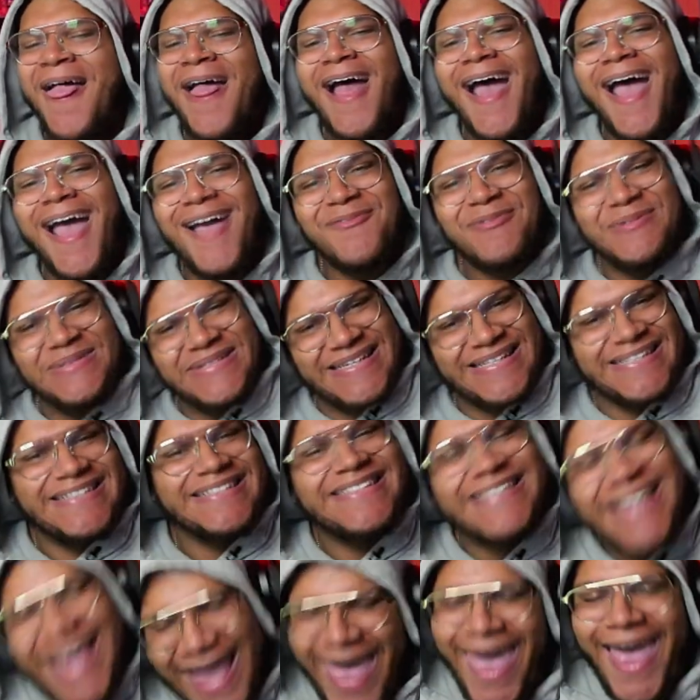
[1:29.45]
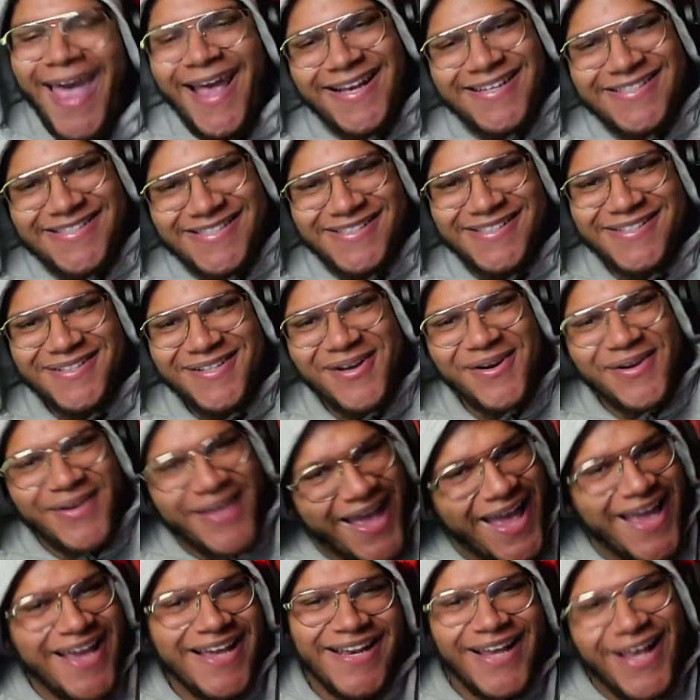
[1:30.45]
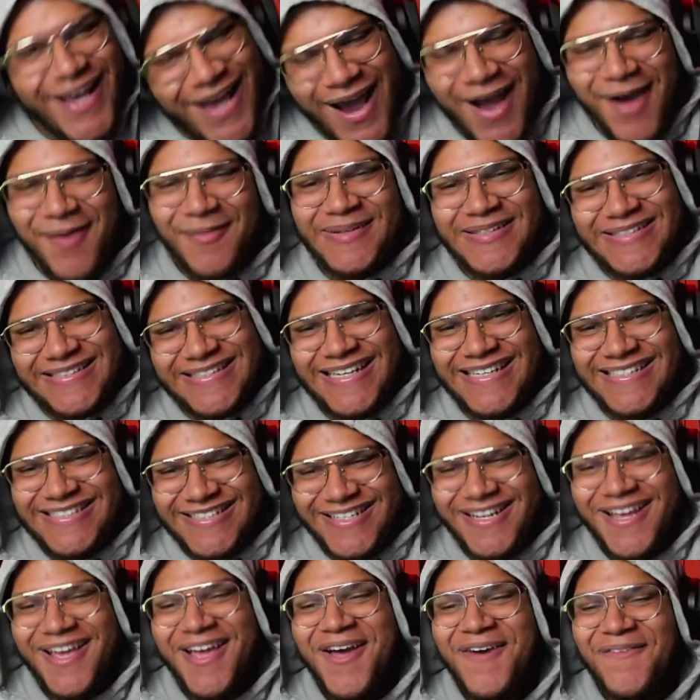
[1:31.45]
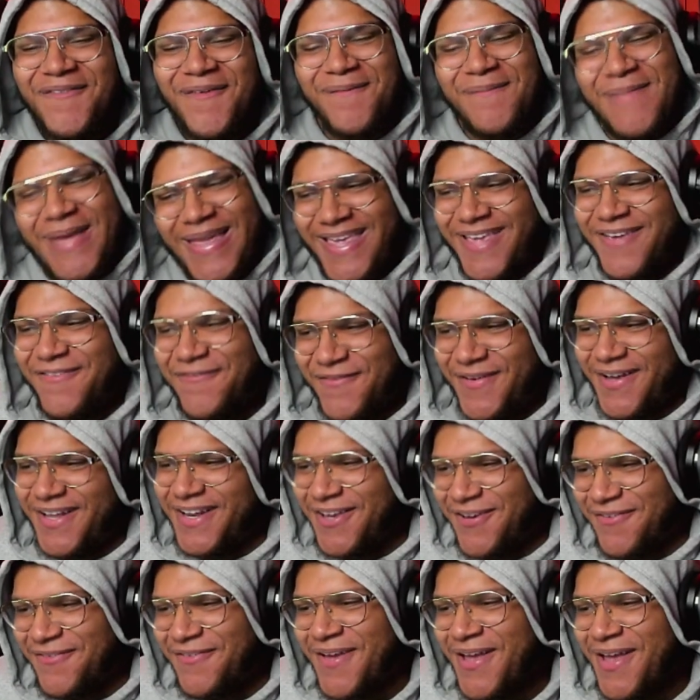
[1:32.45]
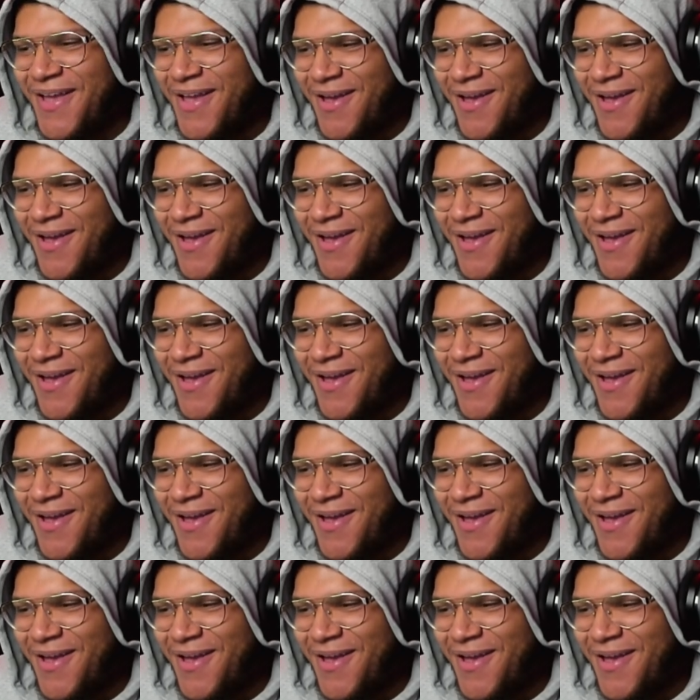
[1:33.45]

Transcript: I was attacked, okay, in the comment section for making fun of